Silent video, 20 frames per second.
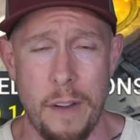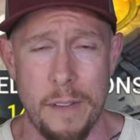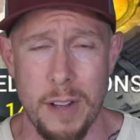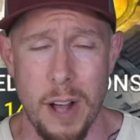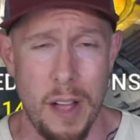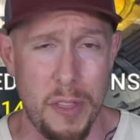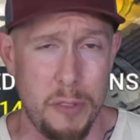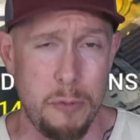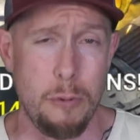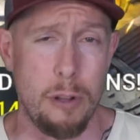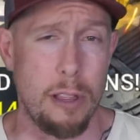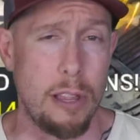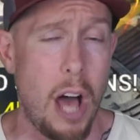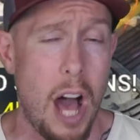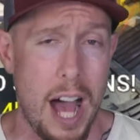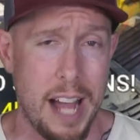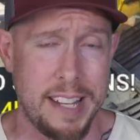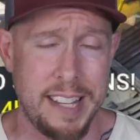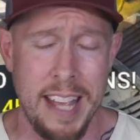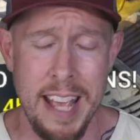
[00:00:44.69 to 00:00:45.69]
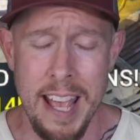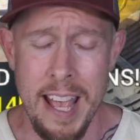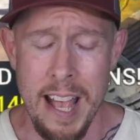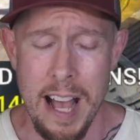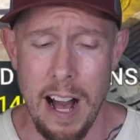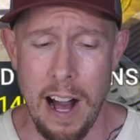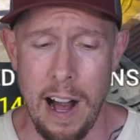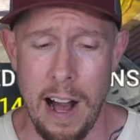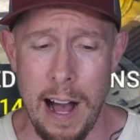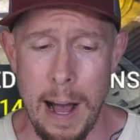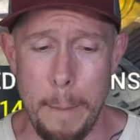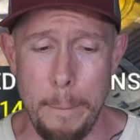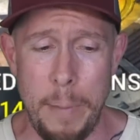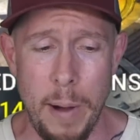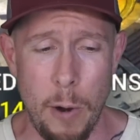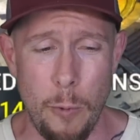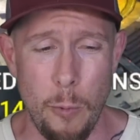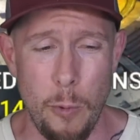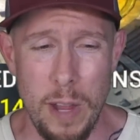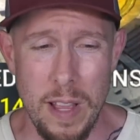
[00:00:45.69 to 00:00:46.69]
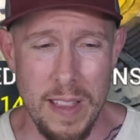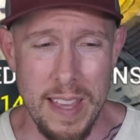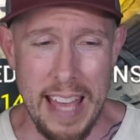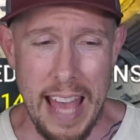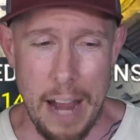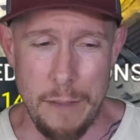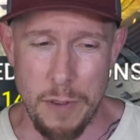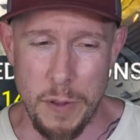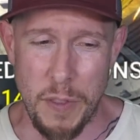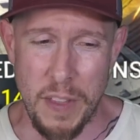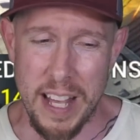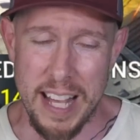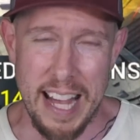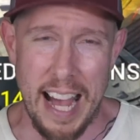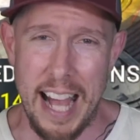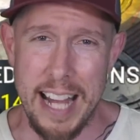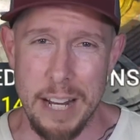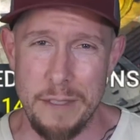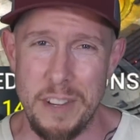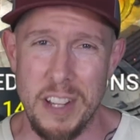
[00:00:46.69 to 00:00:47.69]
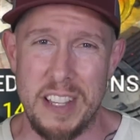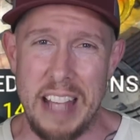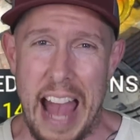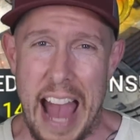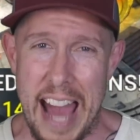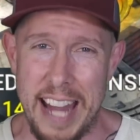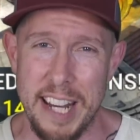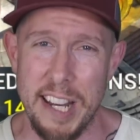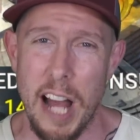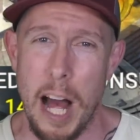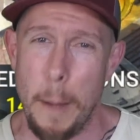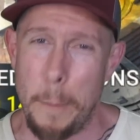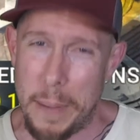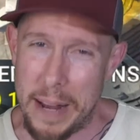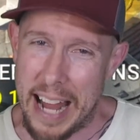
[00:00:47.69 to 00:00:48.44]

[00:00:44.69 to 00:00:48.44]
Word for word: I've gone through a lot, uh, but really everything kind of just added up,